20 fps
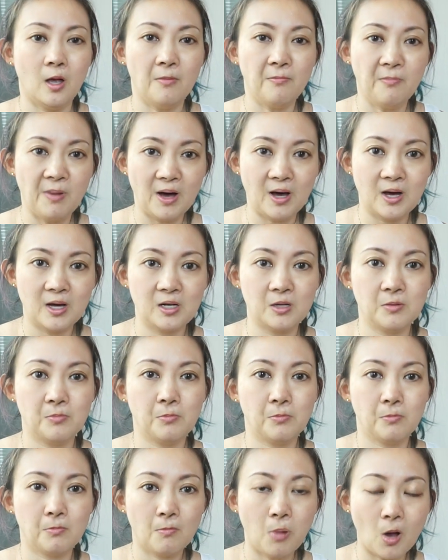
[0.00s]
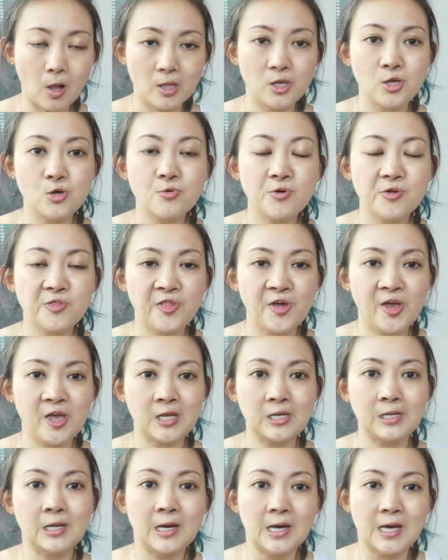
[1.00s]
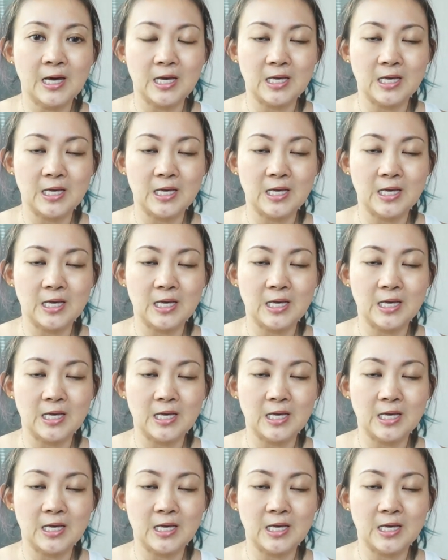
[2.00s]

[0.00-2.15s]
but polyurethane